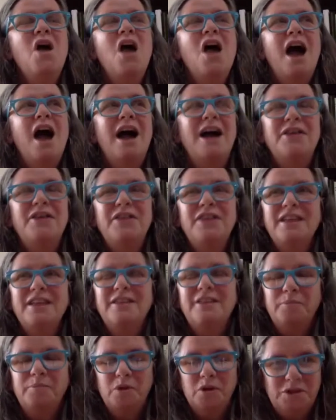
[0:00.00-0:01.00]
I
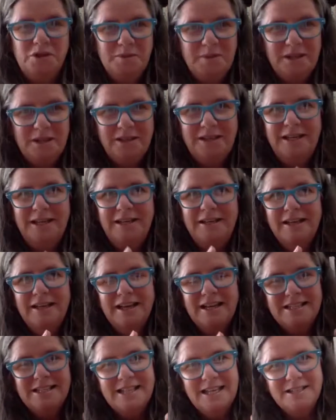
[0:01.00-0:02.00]
think approachability,
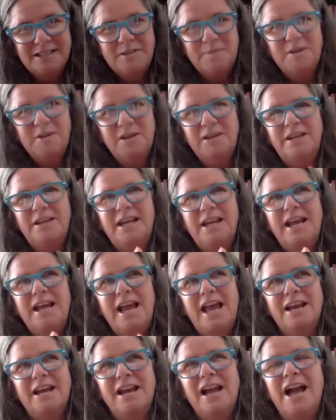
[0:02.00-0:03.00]
accessibility,
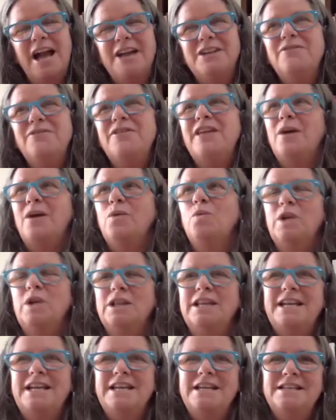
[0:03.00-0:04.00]
and kind of that
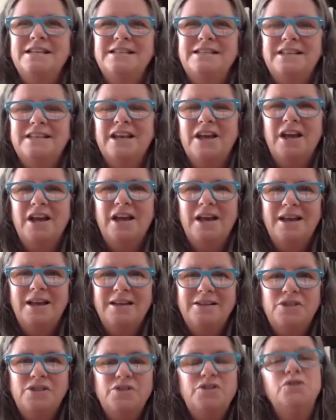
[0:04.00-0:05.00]
willingness
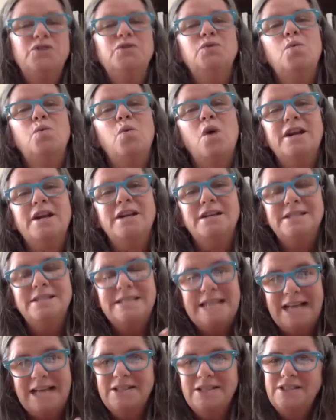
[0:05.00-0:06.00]
to do what
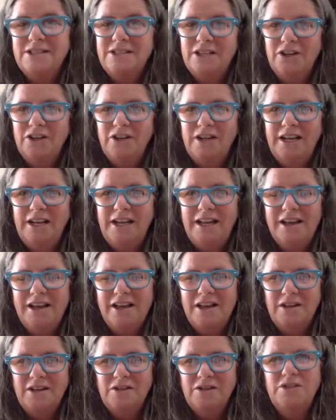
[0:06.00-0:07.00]
is necessary
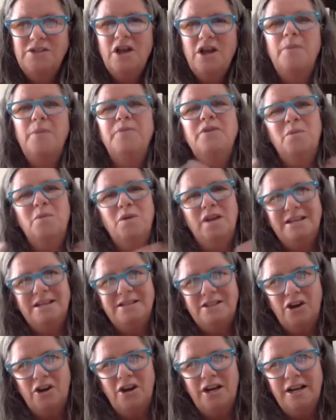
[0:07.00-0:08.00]
to help someone get
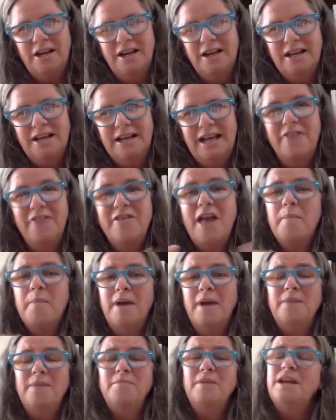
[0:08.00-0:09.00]
started. And that
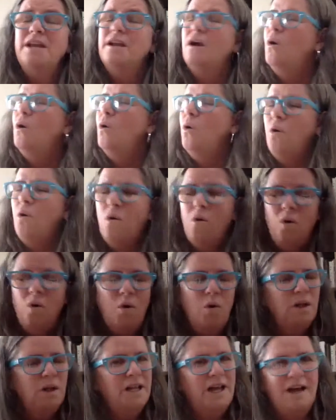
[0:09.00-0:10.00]
might mean a whole
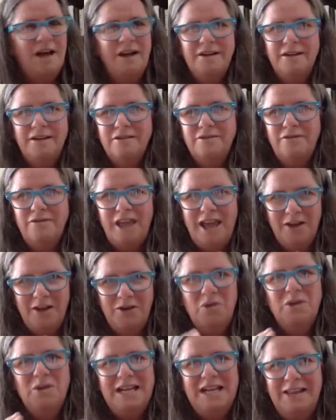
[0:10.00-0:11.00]
lot of
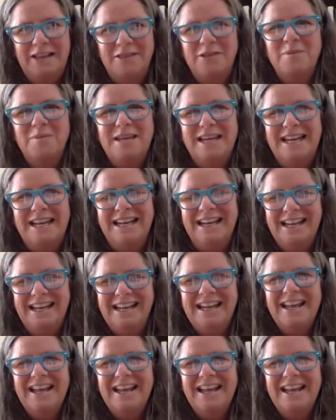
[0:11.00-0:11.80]
hand-holding at the beginning,